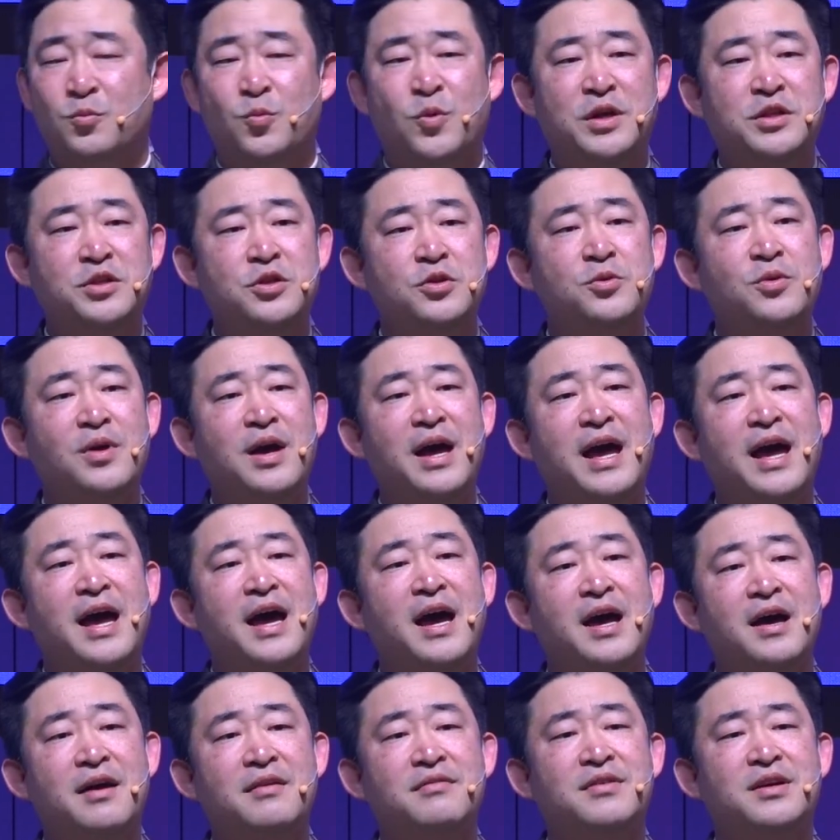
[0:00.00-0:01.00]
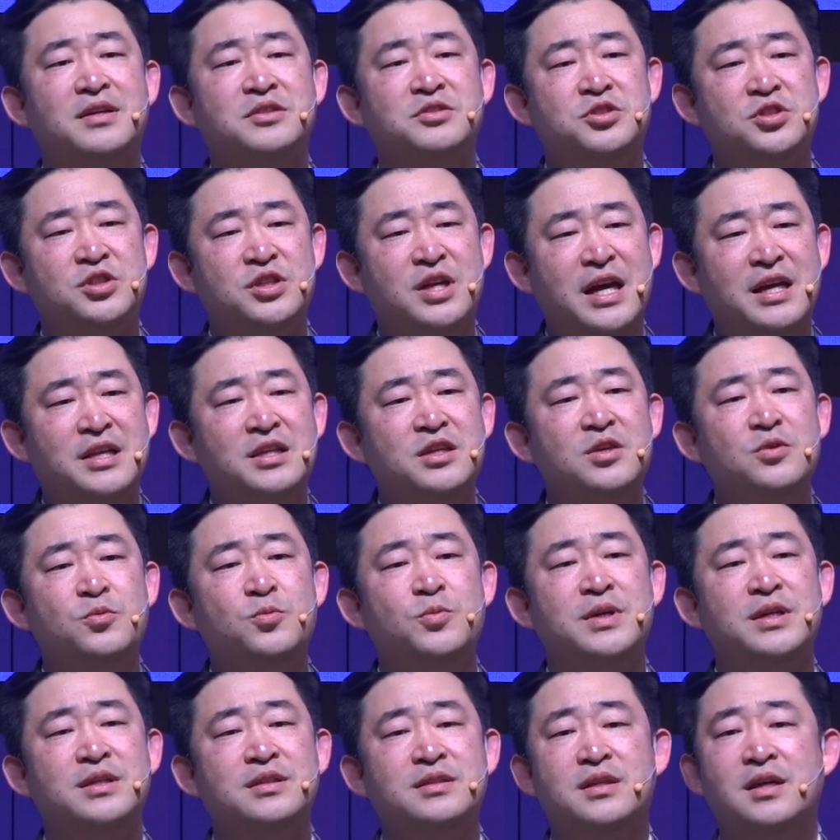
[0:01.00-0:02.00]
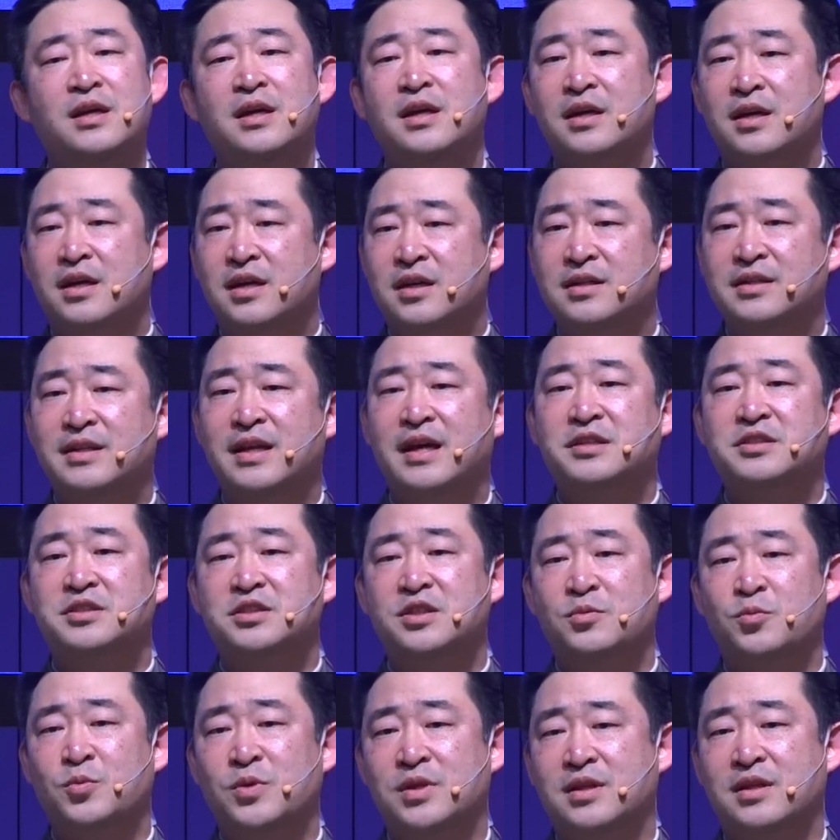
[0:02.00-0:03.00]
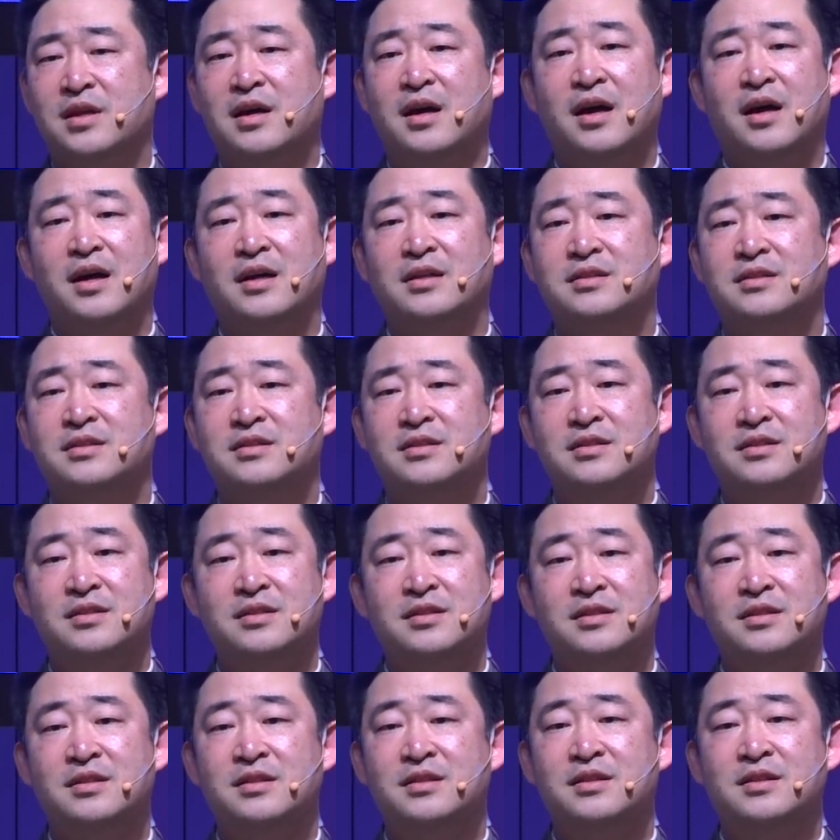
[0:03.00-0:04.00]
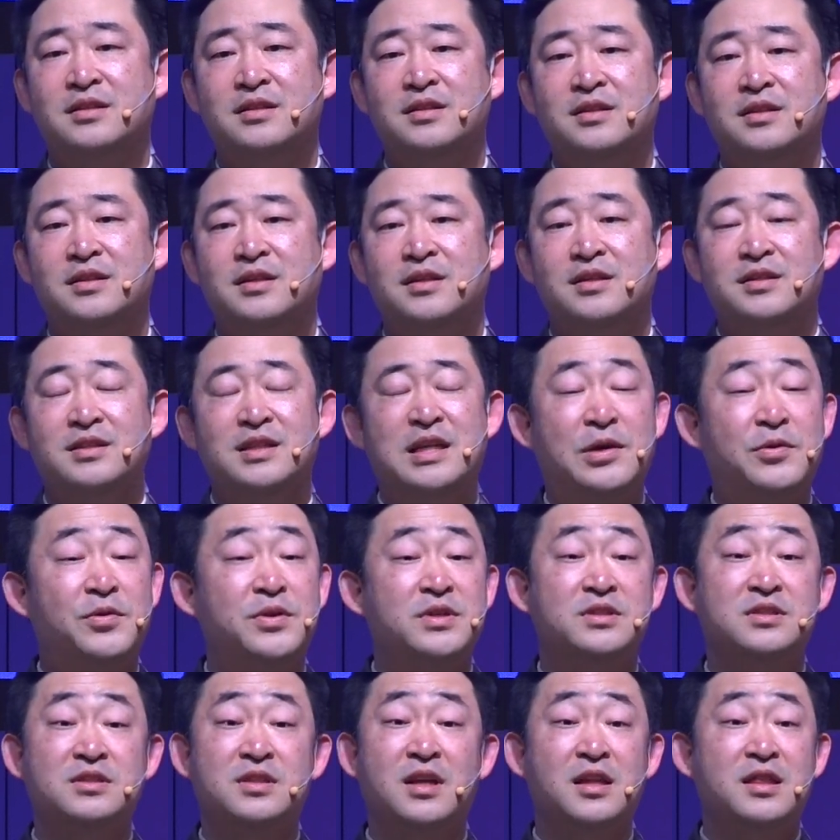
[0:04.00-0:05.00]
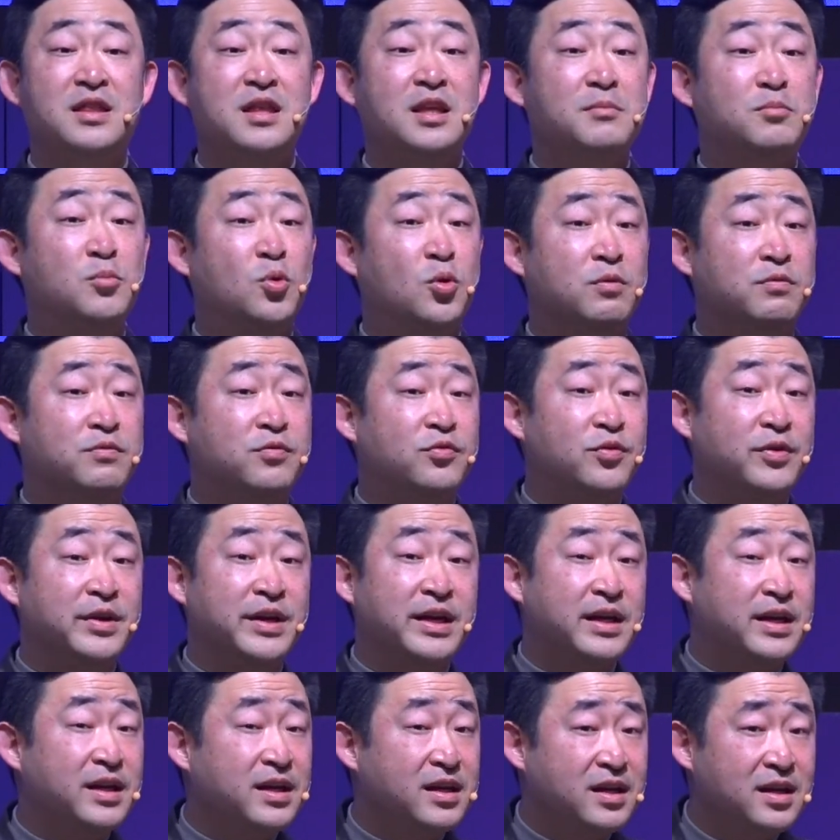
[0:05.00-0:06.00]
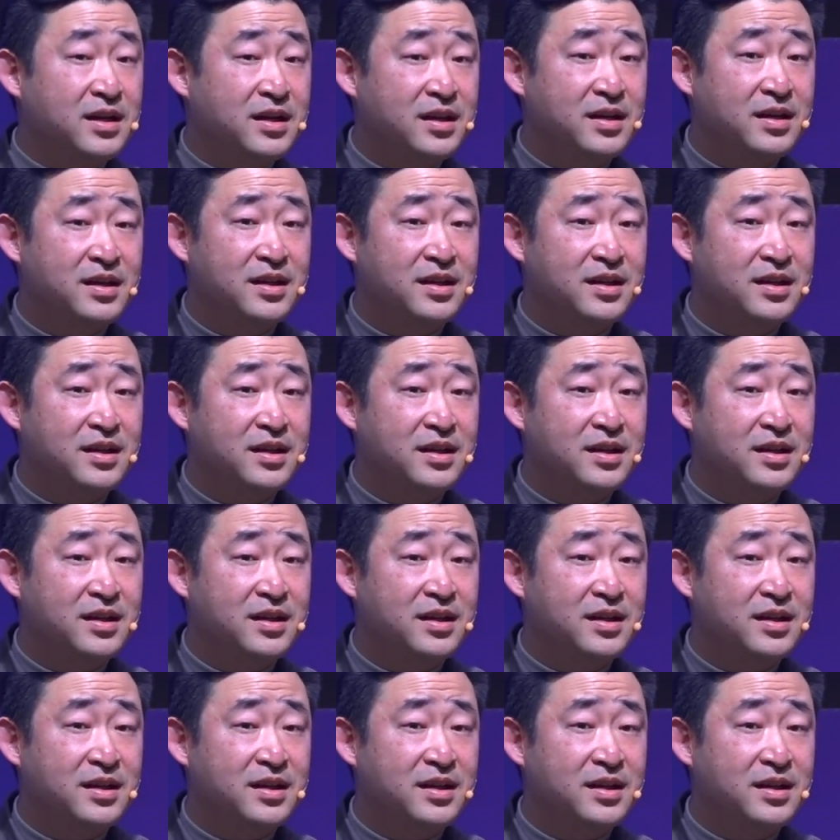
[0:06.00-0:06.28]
when you have a genuine connection with God, there is nothing more freeing,